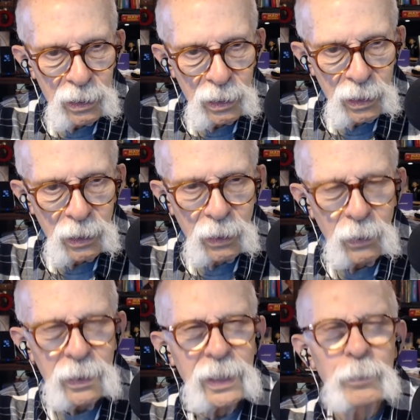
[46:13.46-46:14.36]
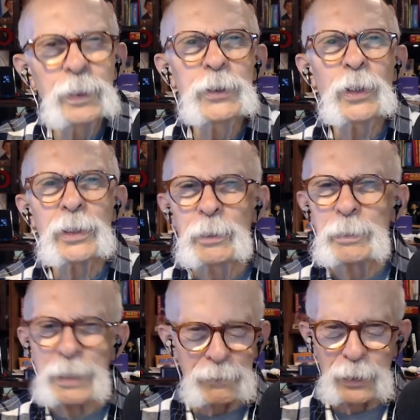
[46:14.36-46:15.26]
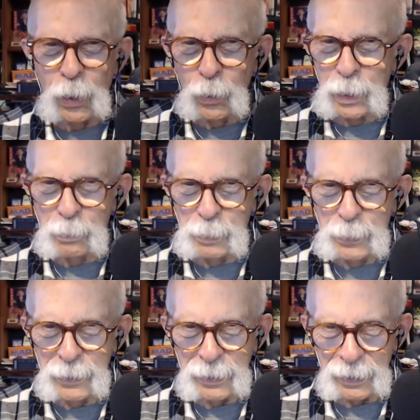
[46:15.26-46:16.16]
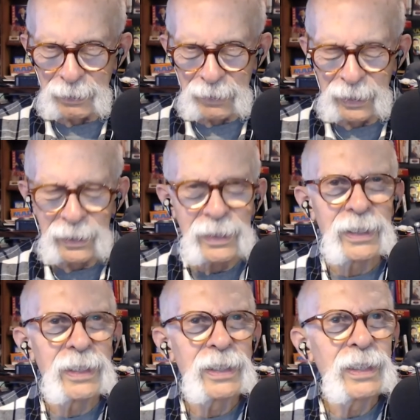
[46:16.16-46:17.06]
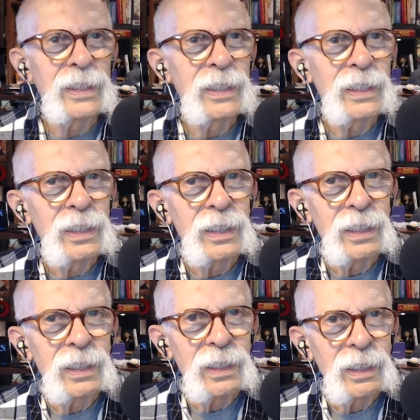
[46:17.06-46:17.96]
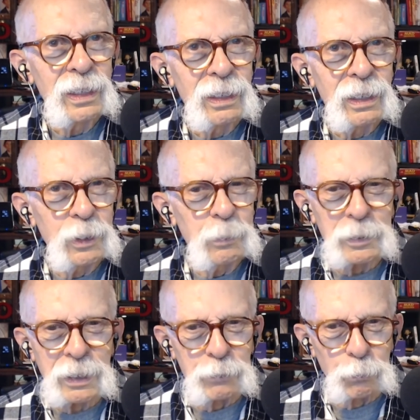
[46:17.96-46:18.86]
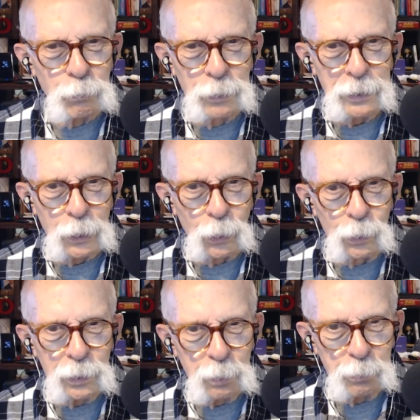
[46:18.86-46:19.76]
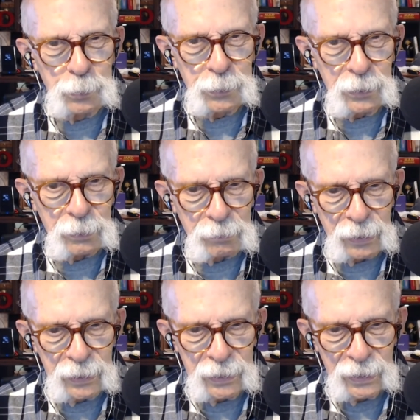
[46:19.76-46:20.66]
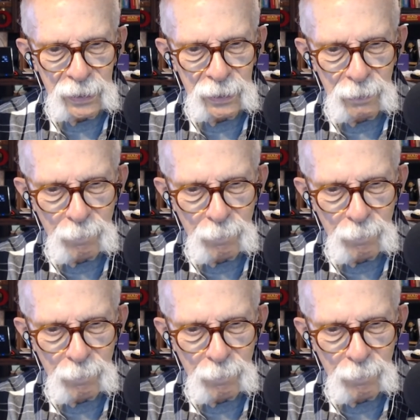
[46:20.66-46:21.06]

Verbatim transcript: Maybe it's oh, an okay. option. But you, you must have an old computer, though, right? But, huh? You must have a really old computer, right? Oh, I have